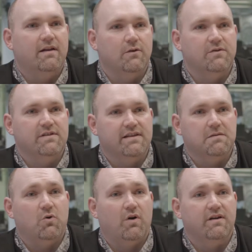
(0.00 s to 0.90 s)
closely as a
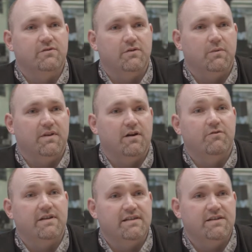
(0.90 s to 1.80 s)
product owner with our
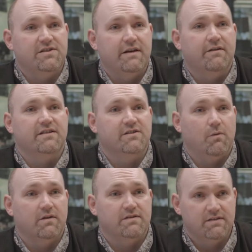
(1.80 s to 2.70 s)
release engineering
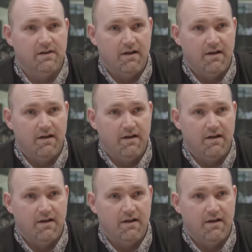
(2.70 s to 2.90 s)
squads.